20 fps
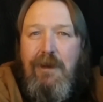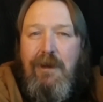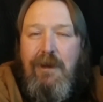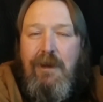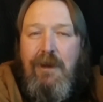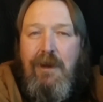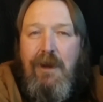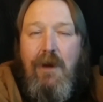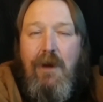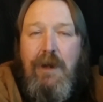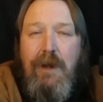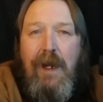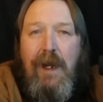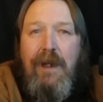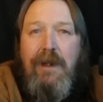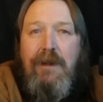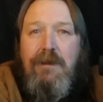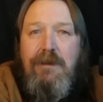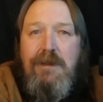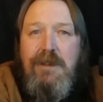
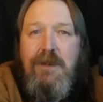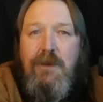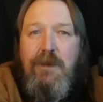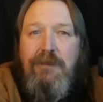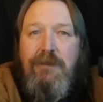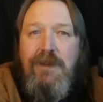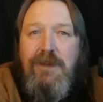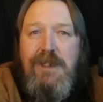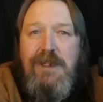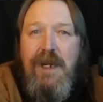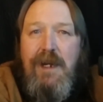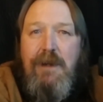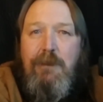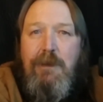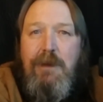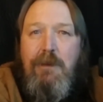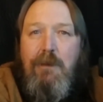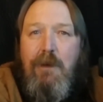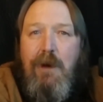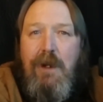Okay, so we've decided we
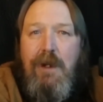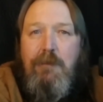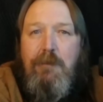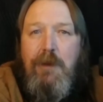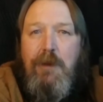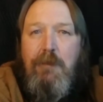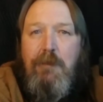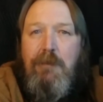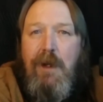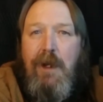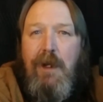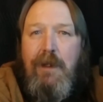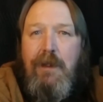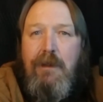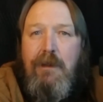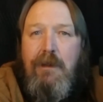want a boom mic,